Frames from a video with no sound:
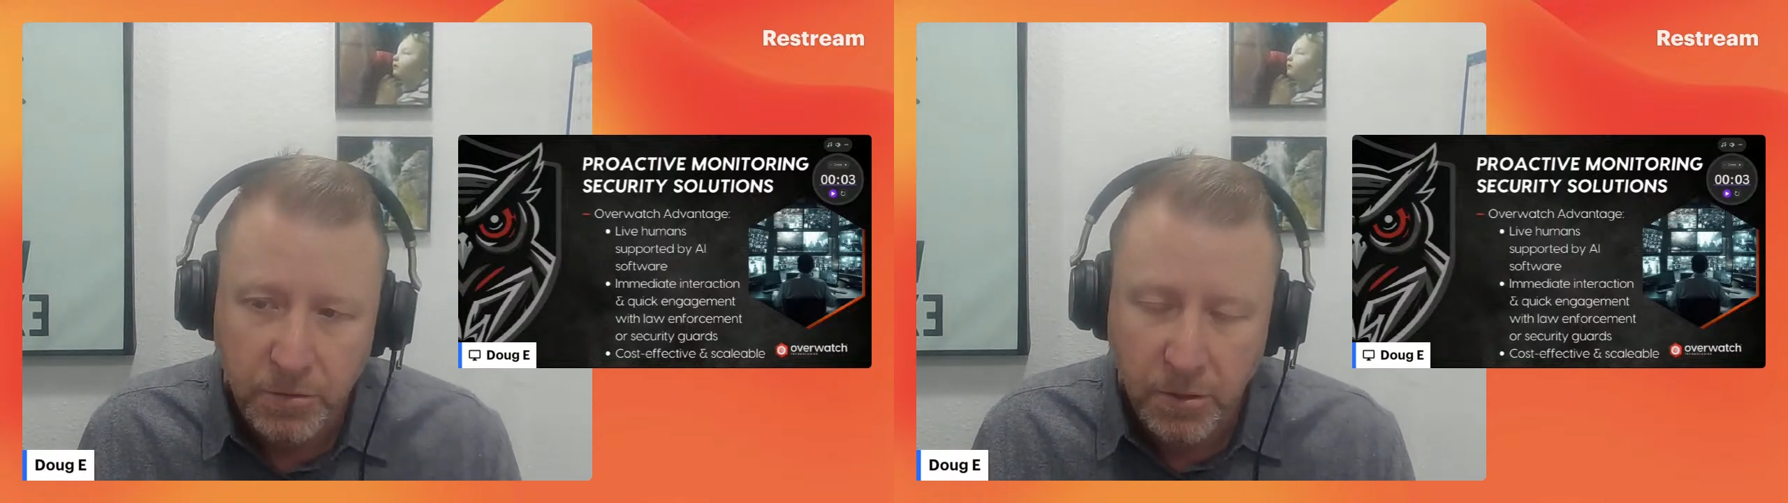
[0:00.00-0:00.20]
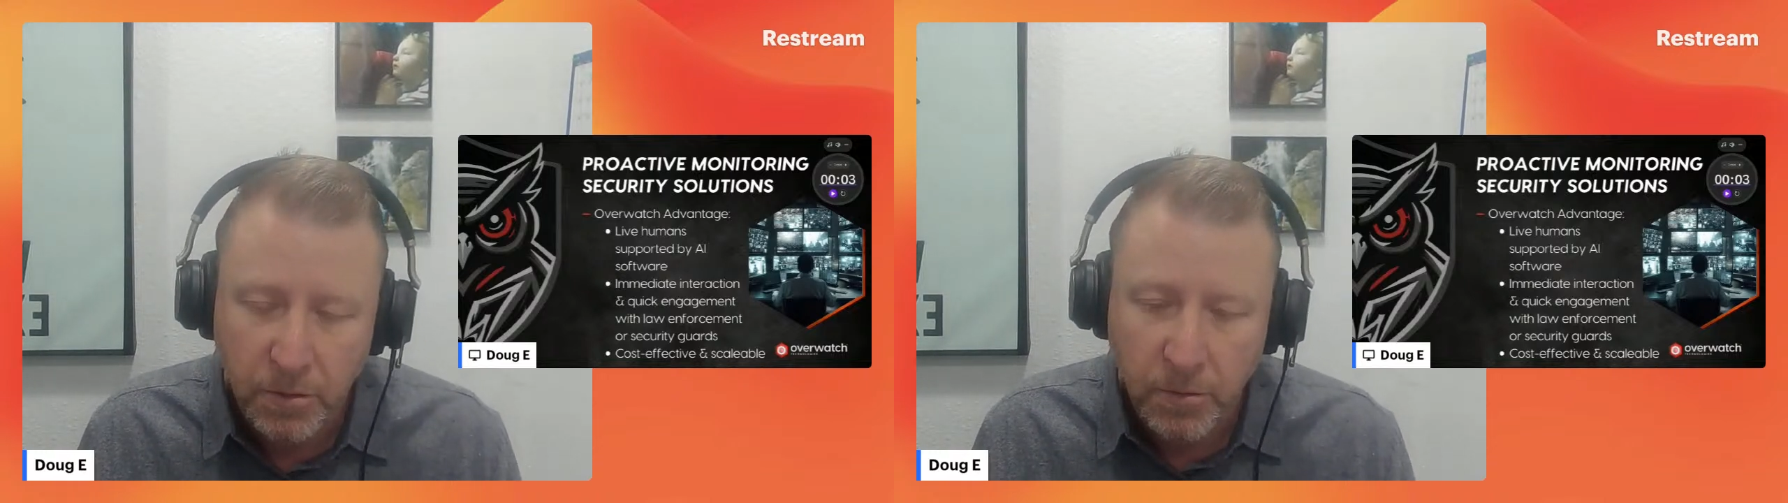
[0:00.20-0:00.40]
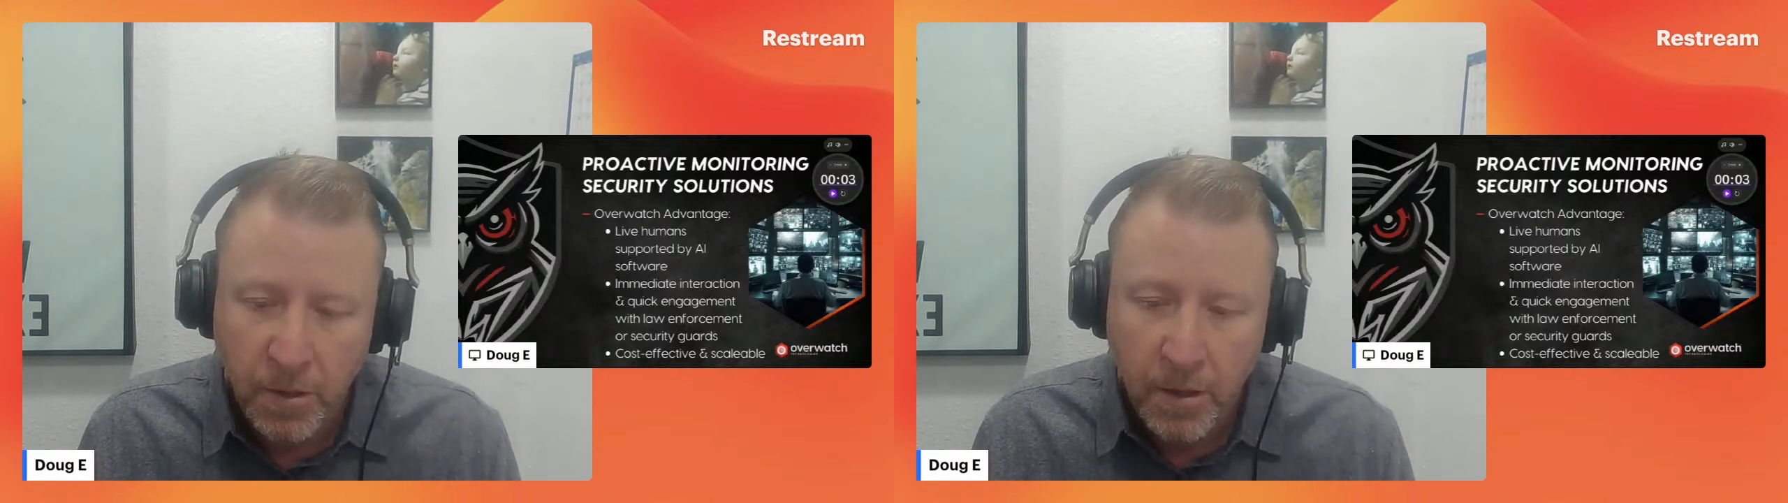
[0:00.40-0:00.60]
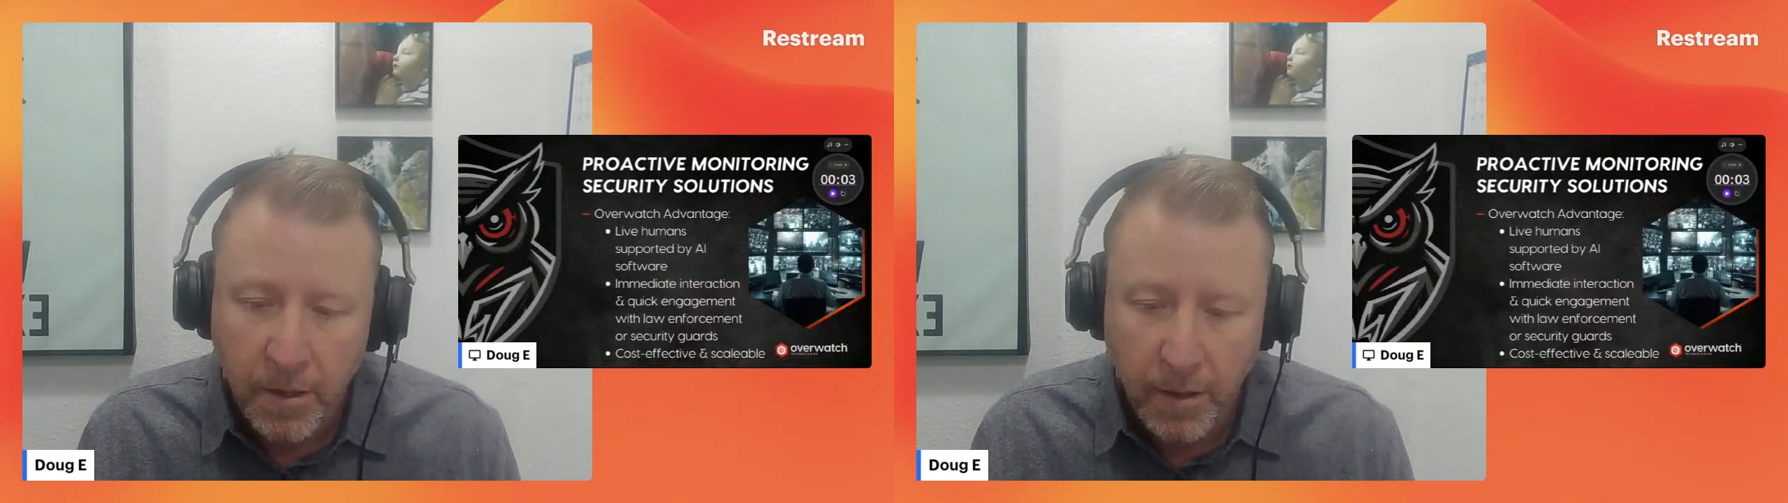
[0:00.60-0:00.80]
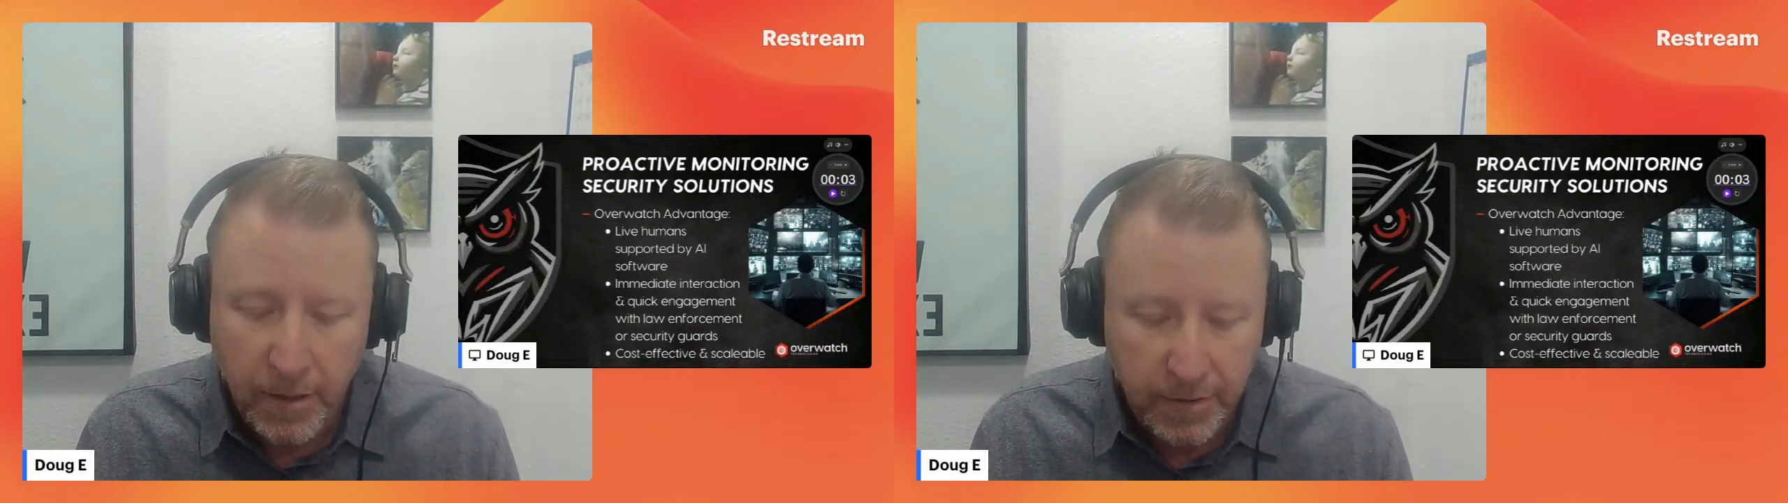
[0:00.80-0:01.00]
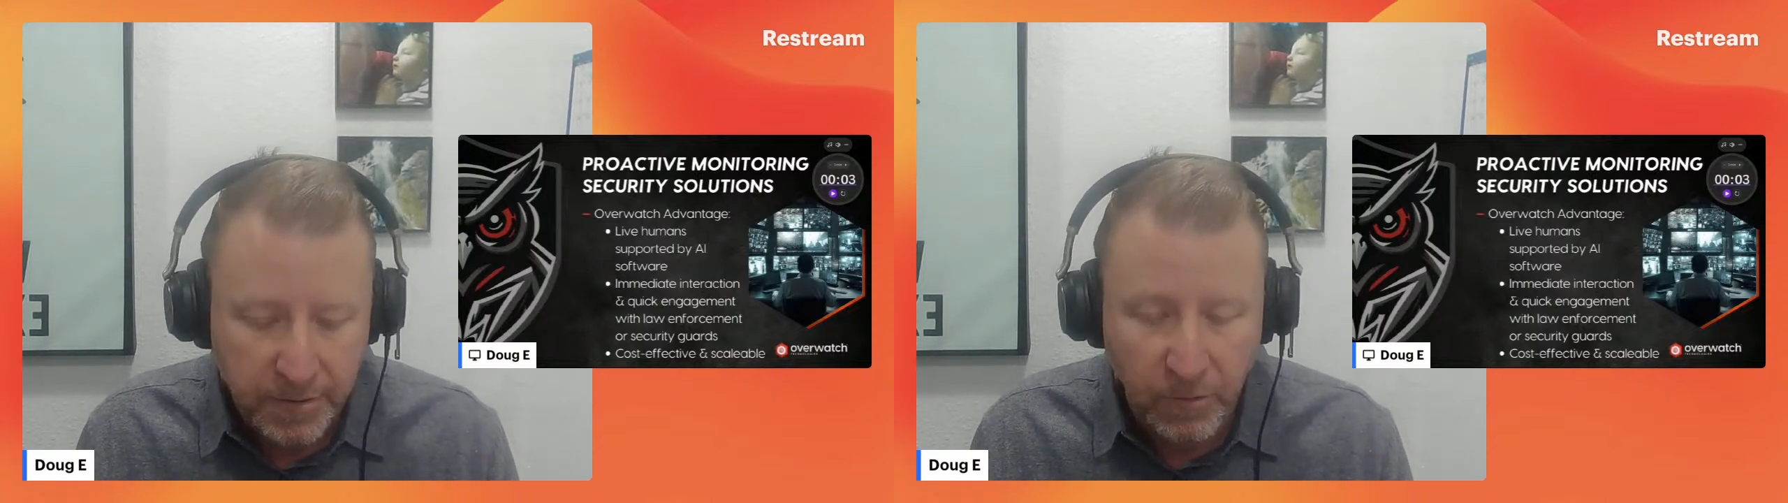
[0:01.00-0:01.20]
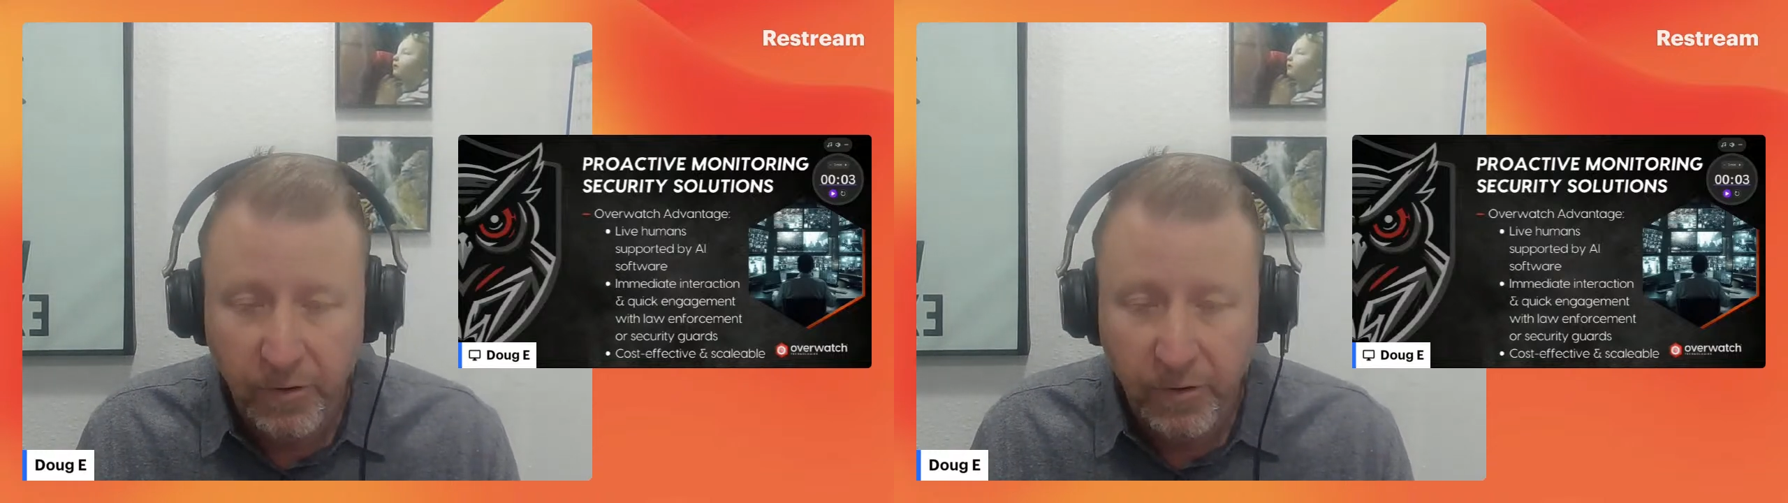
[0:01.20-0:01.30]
So some